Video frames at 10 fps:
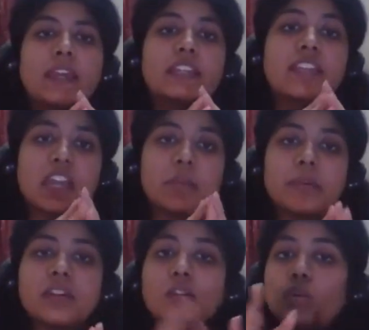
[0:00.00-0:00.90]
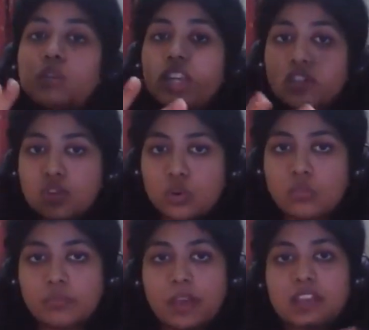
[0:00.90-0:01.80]
It can be an old age
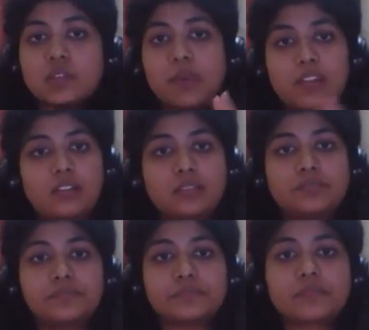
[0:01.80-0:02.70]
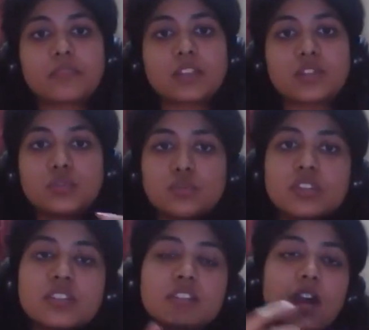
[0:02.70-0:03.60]
home as well.
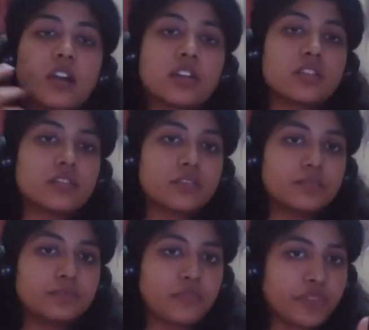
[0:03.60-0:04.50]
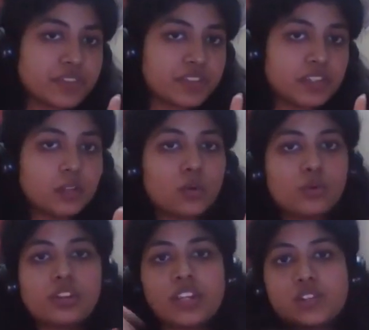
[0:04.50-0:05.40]
Students are visiting
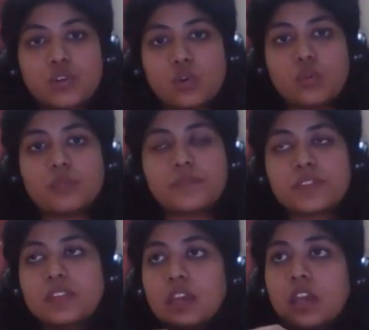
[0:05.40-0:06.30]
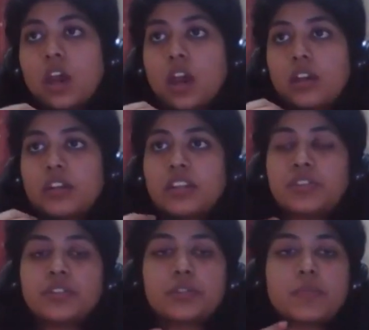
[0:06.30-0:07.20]
old age homes,
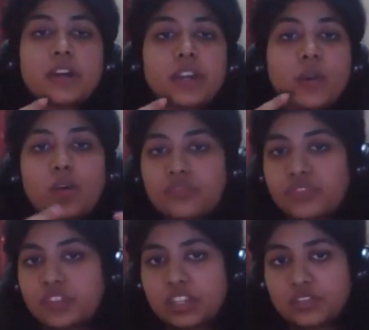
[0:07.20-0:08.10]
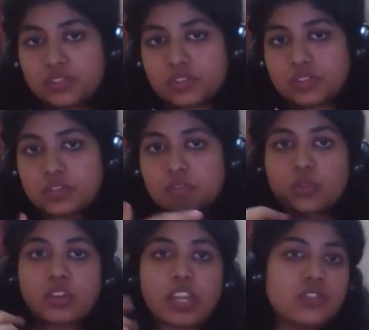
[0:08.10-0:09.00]
nearby orphanages
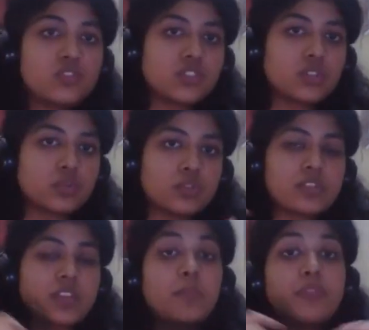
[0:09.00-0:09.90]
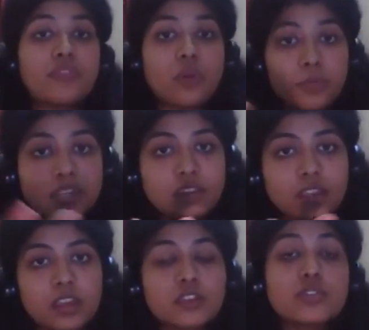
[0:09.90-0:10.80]
or NGOs, and performing
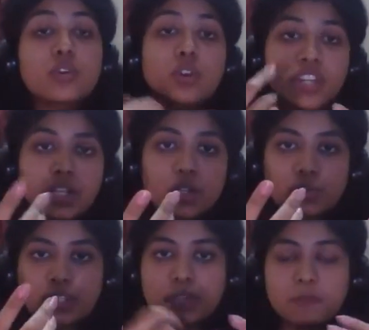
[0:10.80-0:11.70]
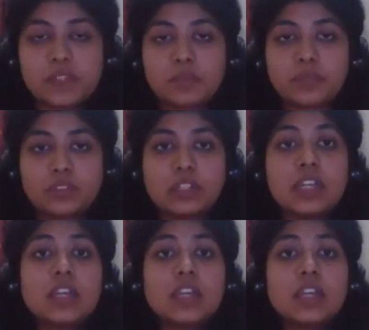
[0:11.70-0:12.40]
there, talking to these people.